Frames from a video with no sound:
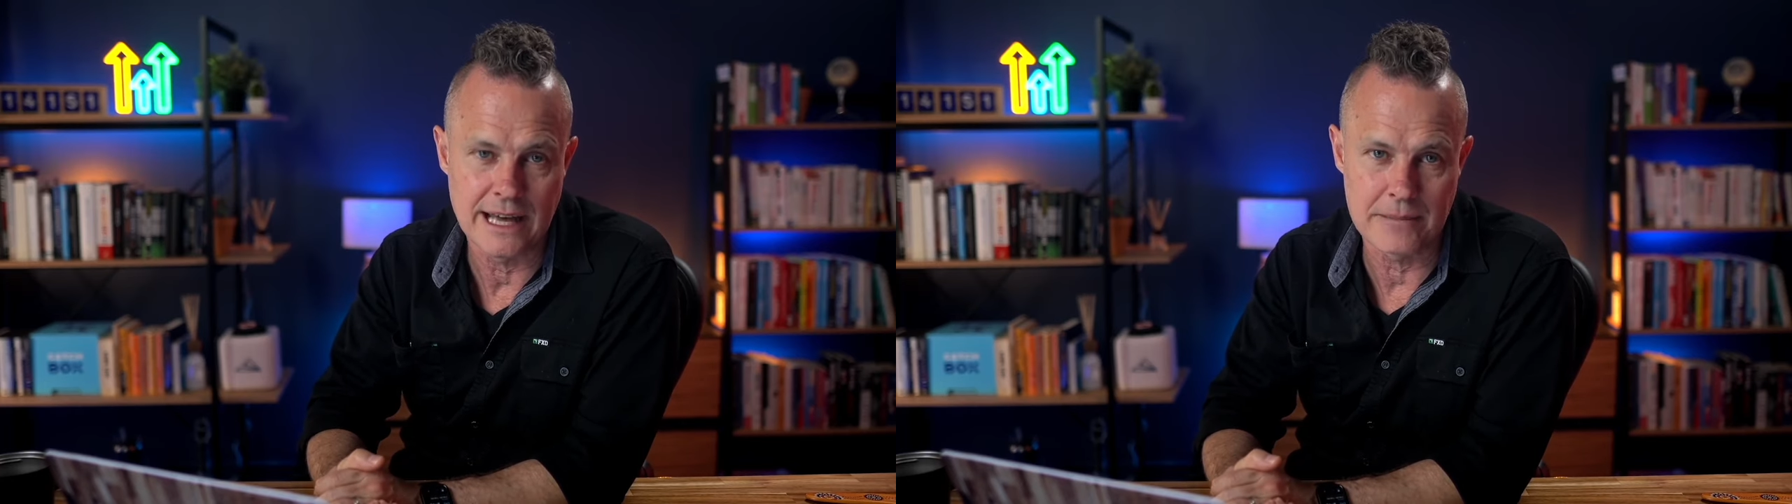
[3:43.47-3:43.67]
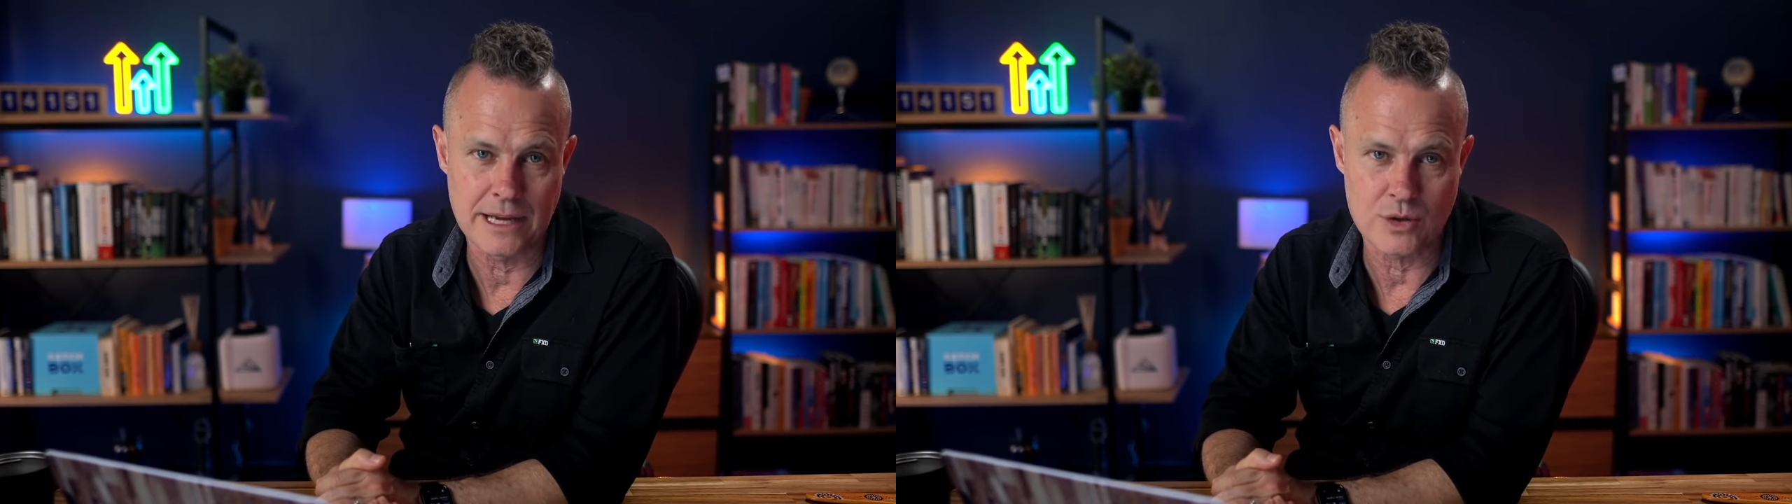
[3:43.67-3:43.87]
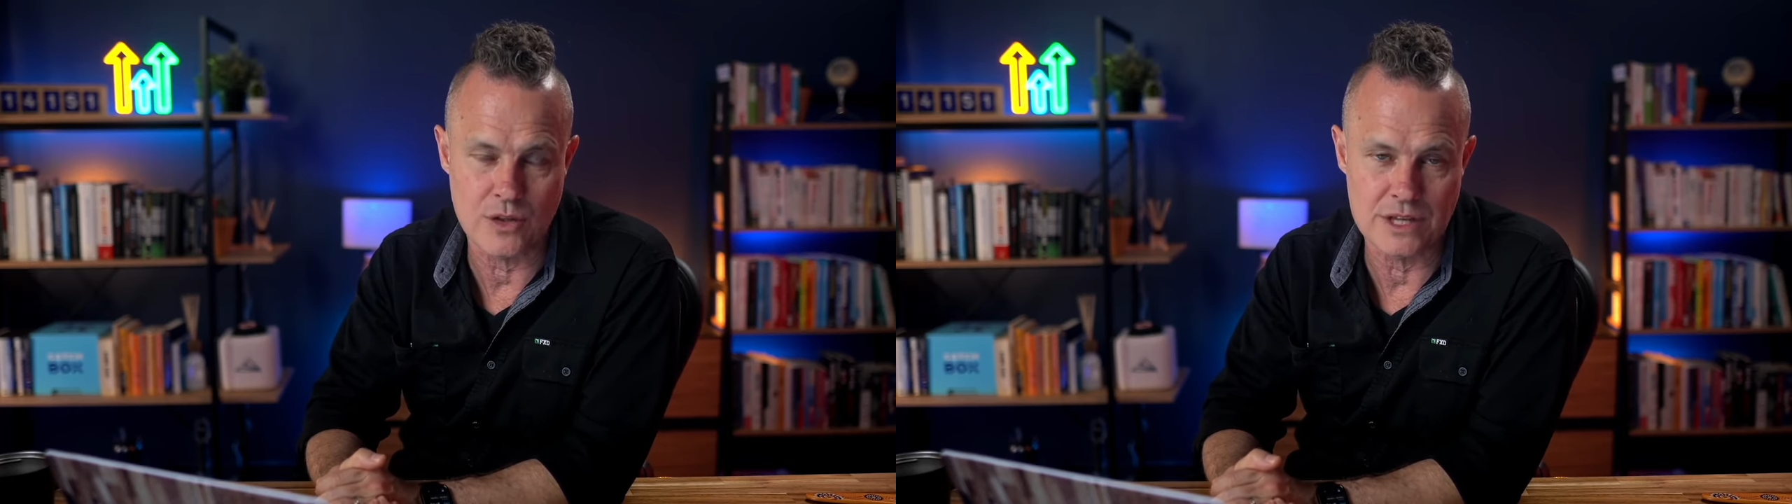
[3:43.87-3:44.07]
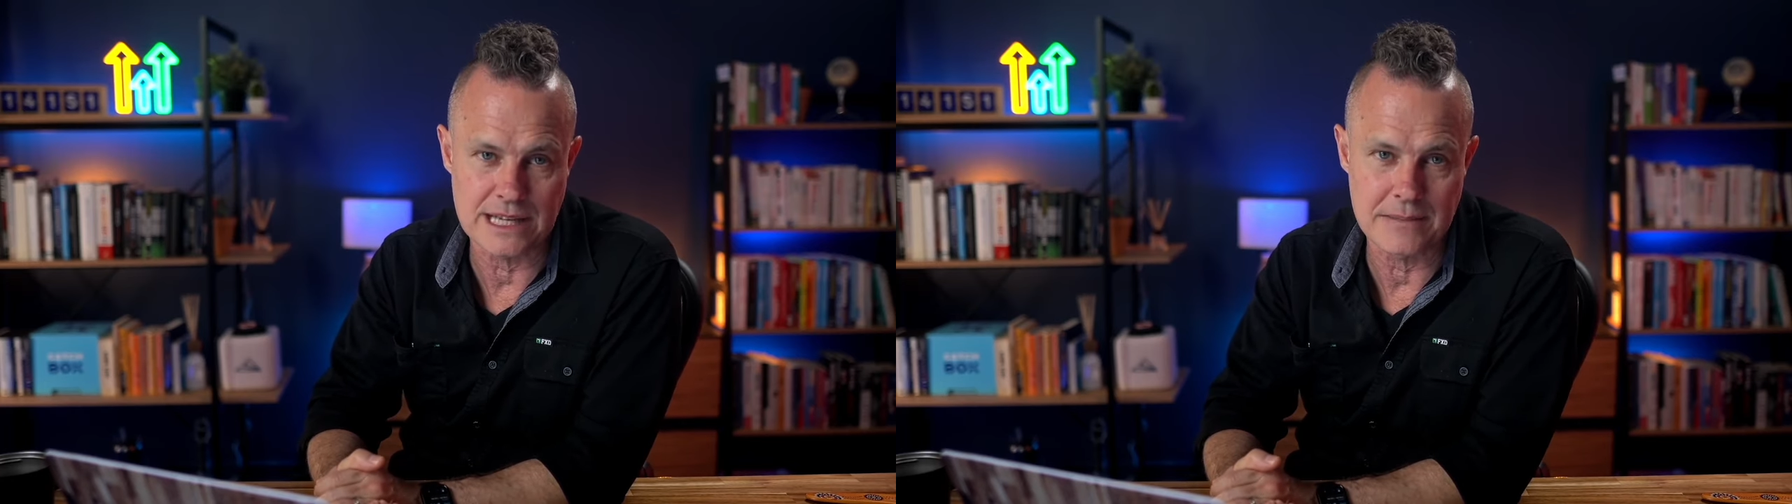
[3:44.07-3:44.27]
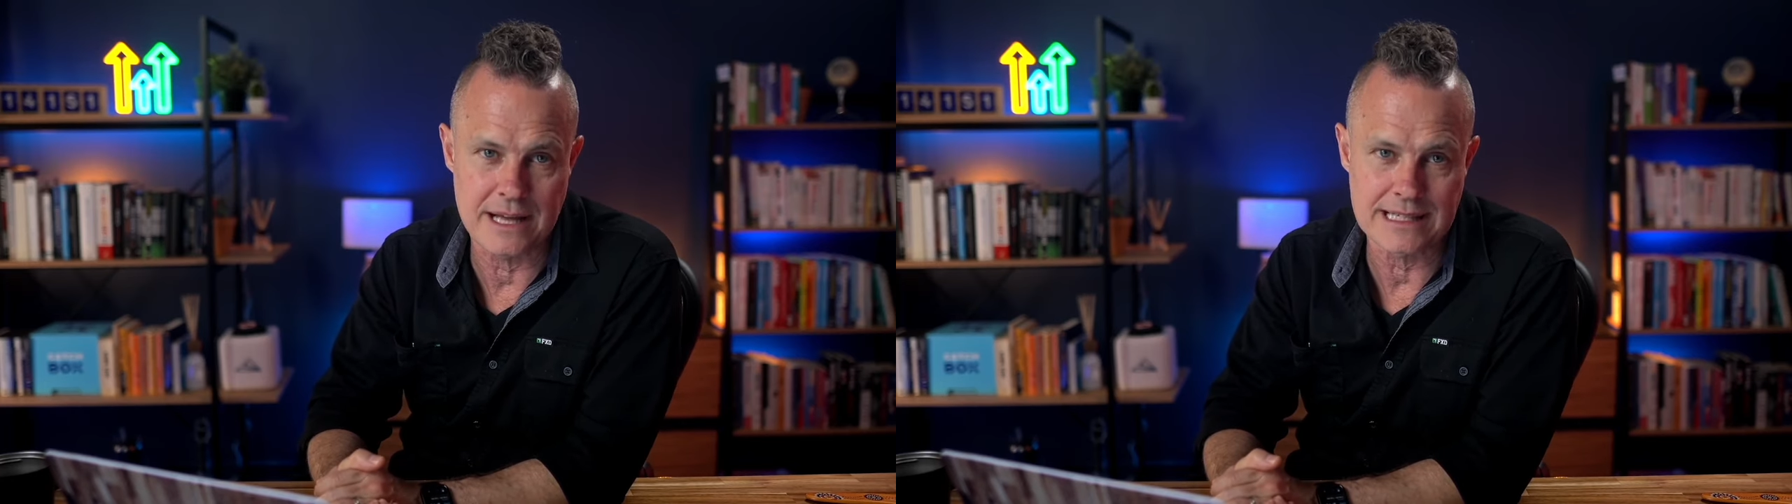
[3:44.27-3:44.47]
and make sure
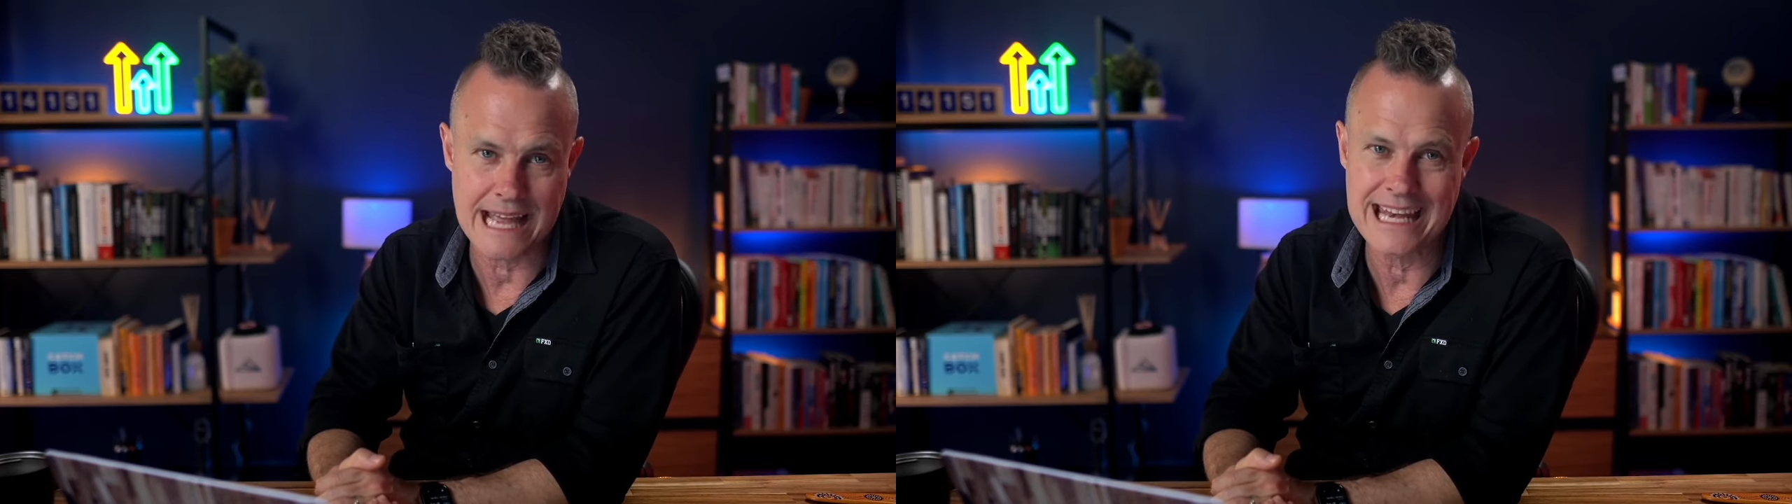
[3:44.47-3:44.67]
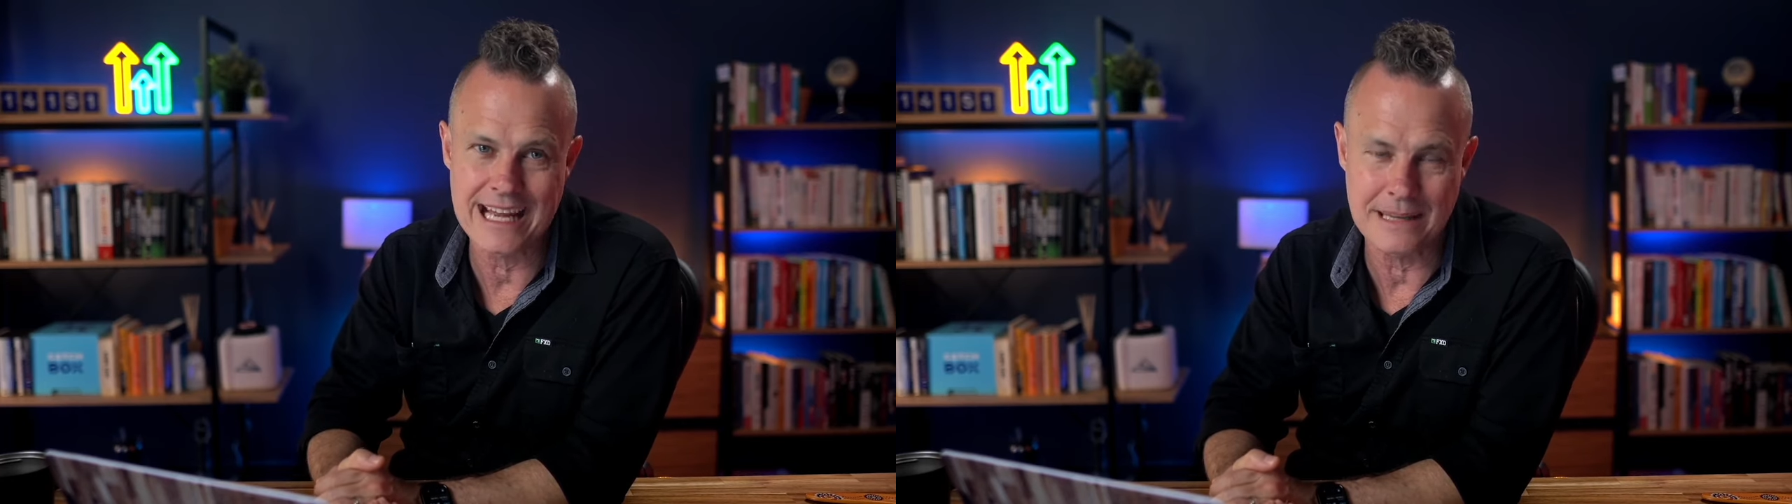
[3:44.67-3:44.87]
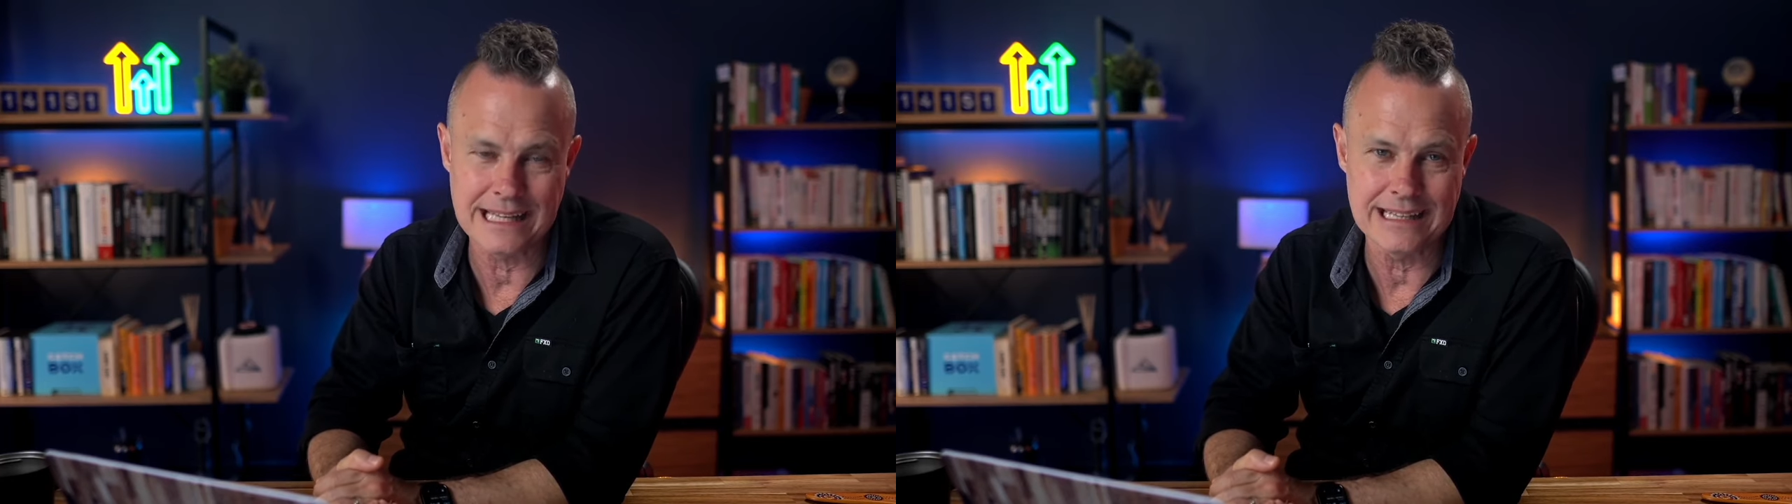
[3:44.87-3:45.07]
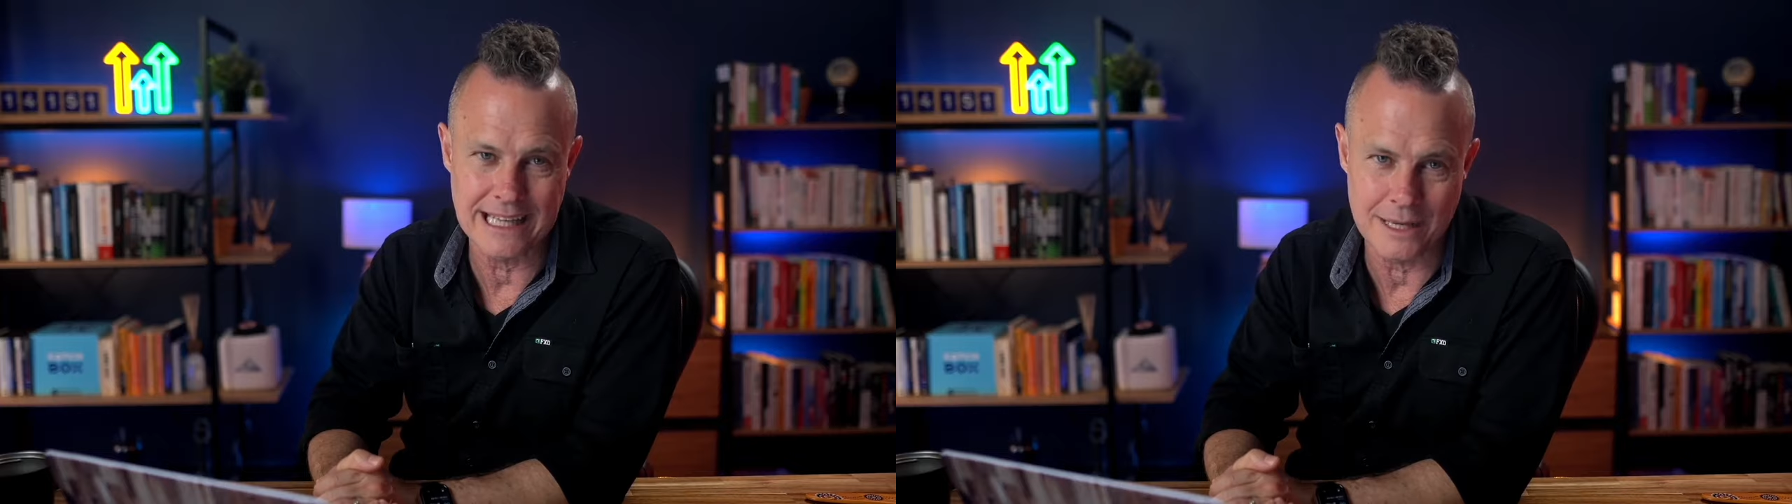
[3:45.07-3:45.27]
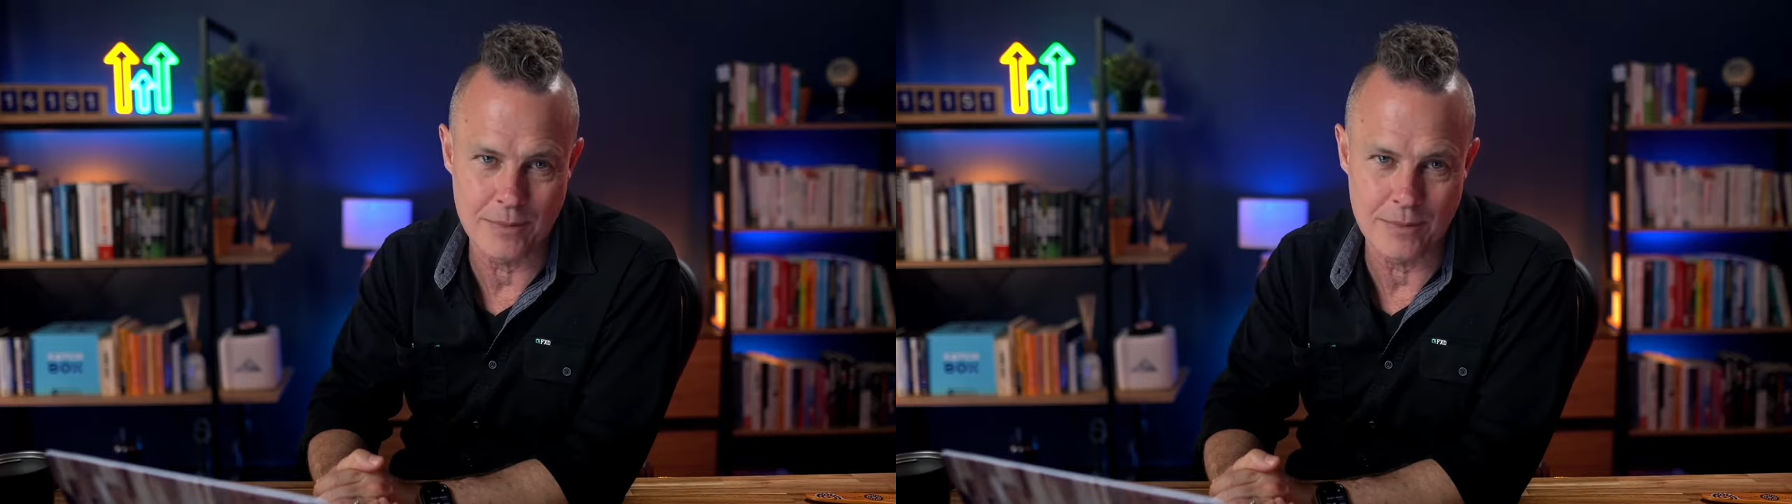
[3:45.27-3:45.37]
those emails end up in the